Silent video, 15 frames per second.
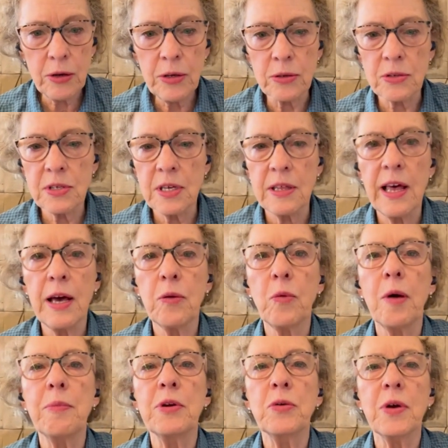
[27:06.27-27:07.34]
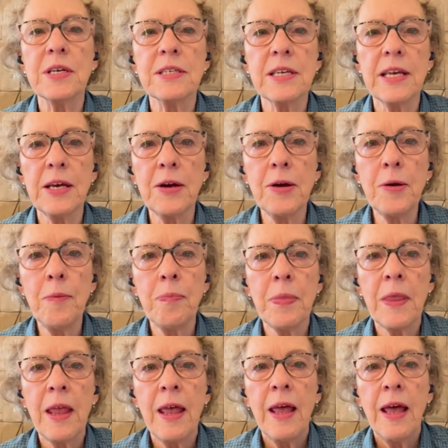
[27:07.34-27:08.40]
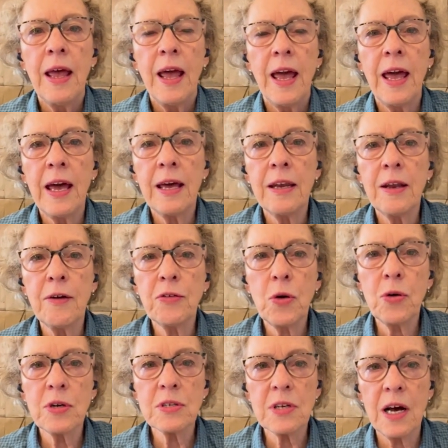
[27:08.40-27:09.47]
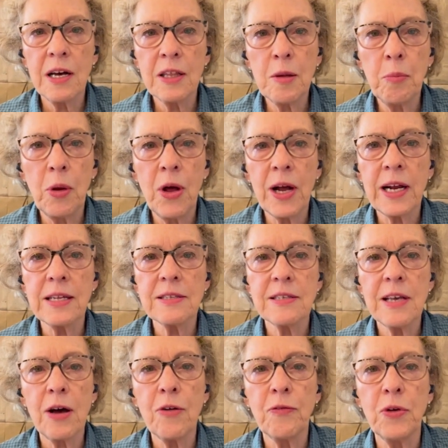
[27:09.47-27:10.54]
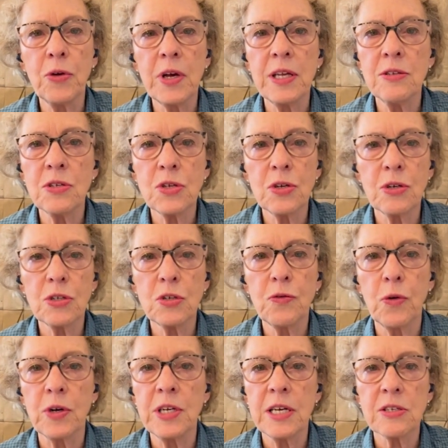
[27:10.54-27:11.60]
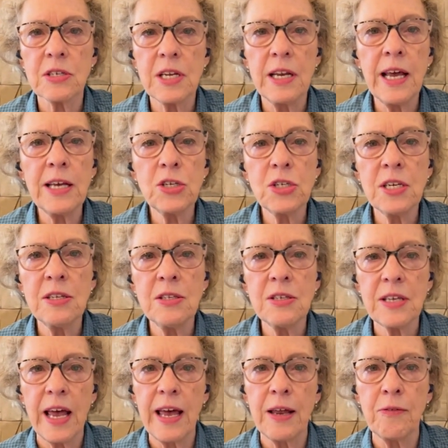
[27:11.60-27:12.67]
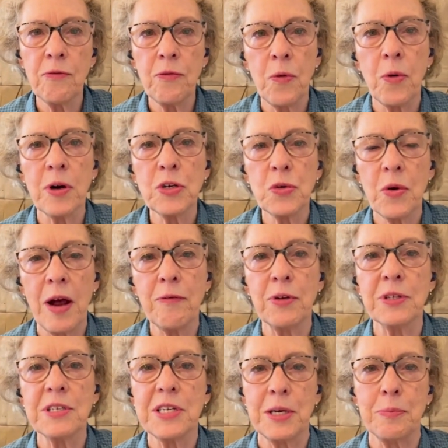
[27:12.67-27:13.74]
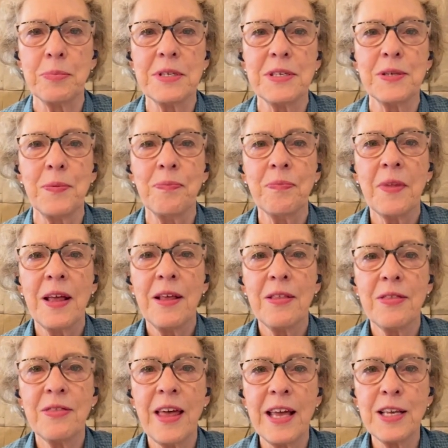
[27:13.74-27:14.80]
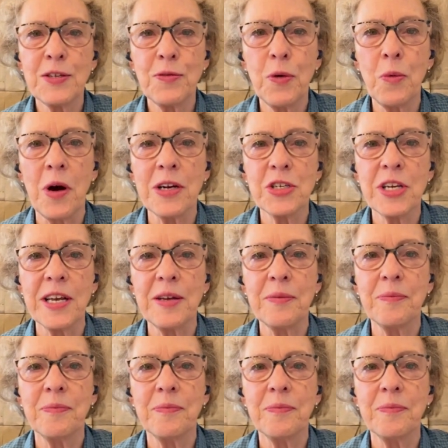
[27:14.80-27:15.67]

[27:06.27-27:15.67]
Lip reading: You'll see that web address here. And of course, on the blog itself, you can search for destinations and for travel tips. Thanks for watching.